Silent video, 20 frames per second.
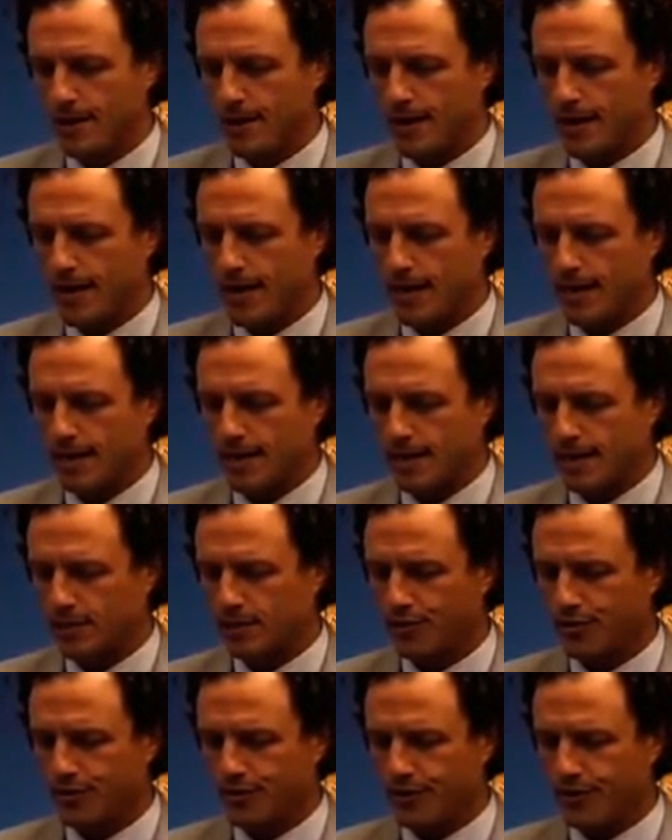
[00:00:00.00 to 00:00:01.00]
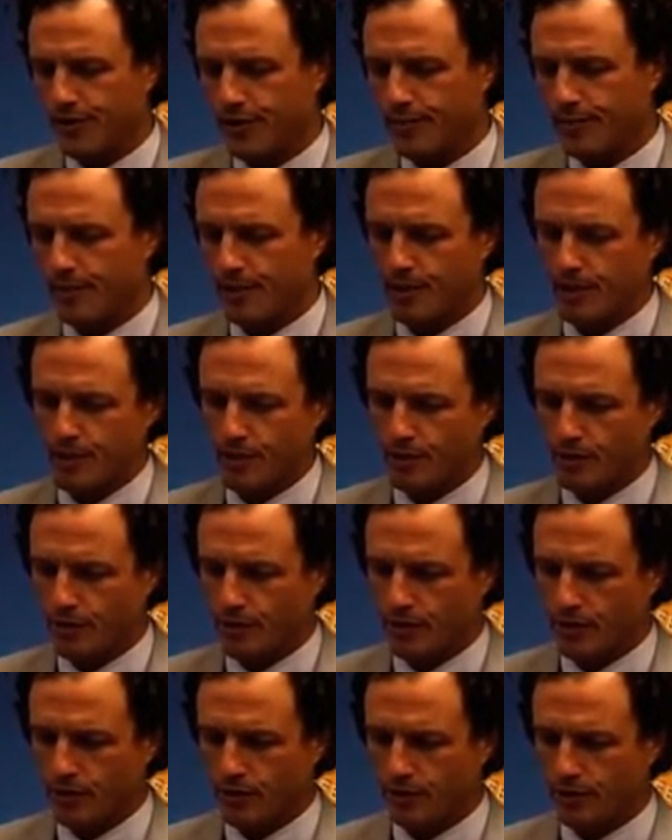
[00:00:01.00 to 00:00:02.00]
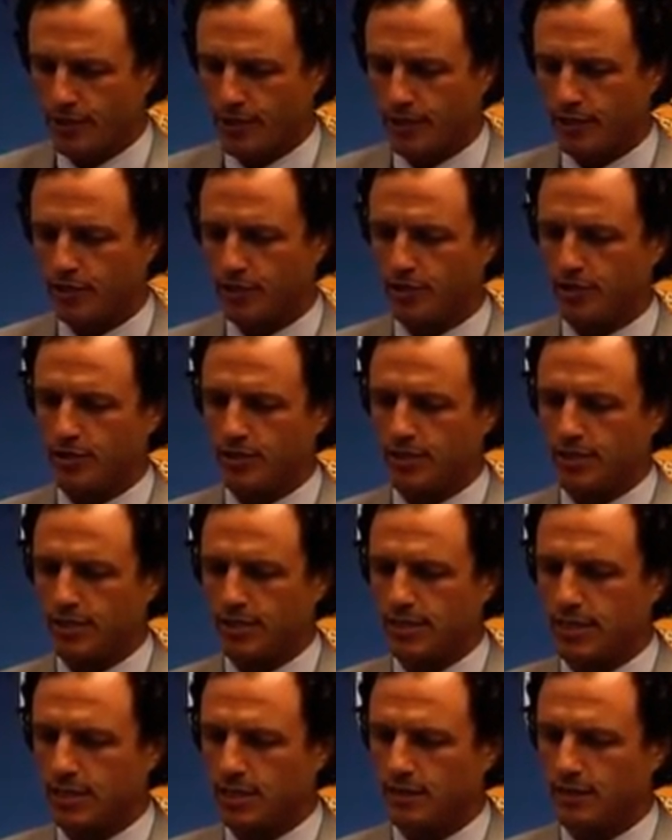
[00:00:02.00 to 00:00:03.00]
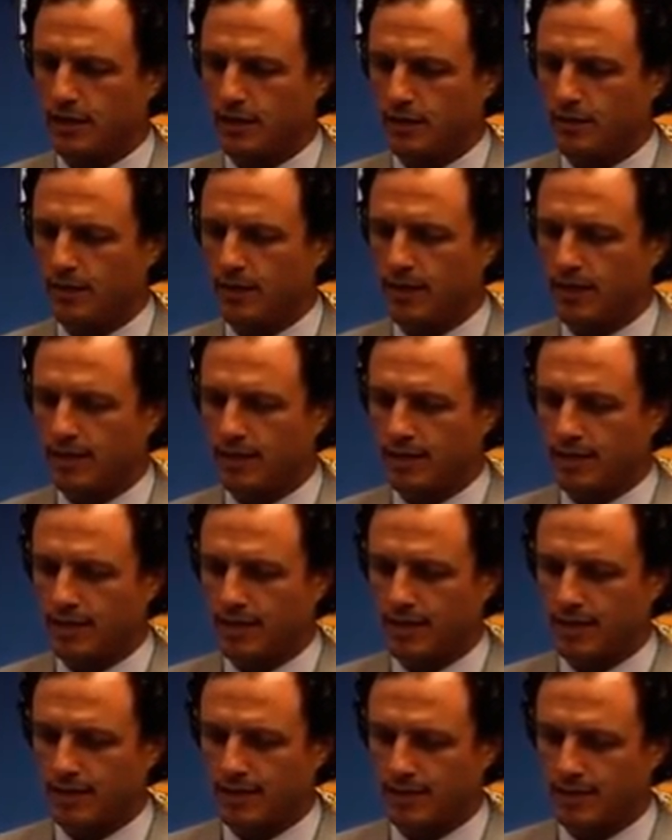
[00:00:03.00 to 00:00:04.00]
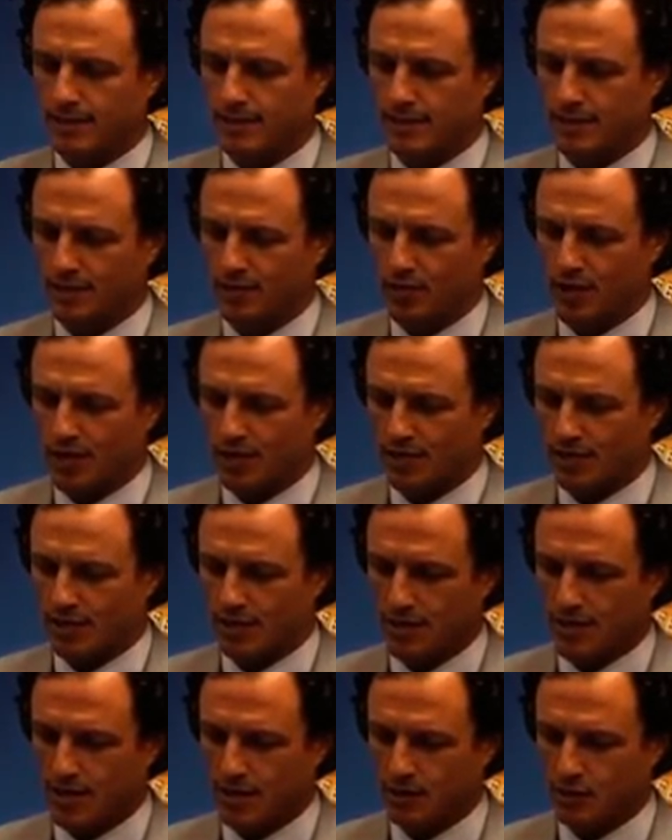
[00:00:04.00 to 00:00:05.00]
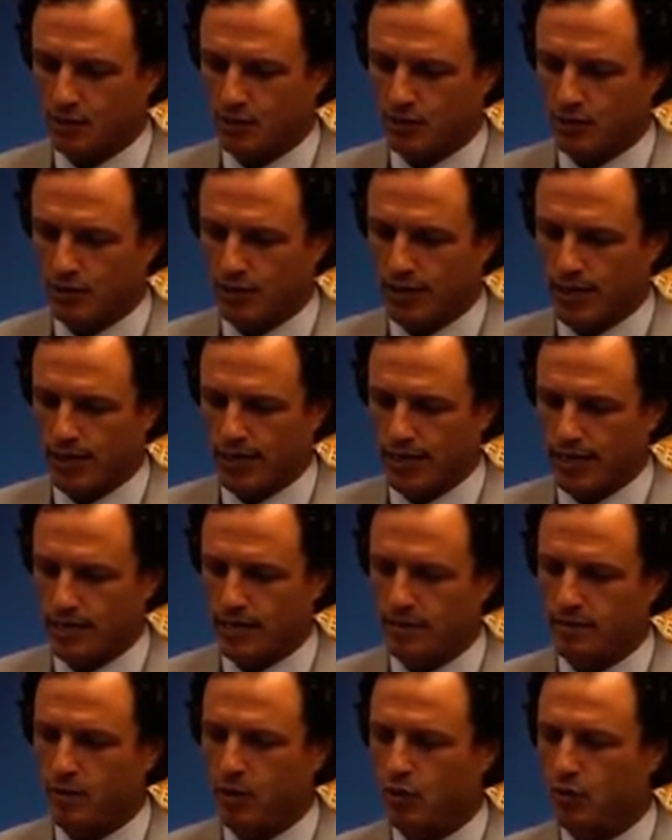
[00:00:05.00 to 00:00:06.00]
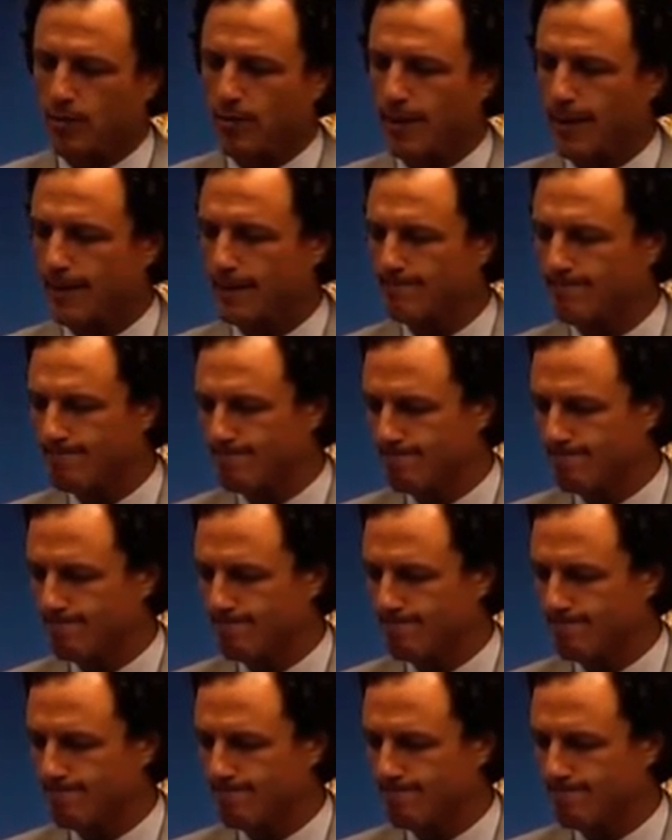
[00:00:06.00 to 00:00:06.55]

A, nocturia, B, urinary retention, C, elevated PSA, D, prostate nodule, and E, bone pain.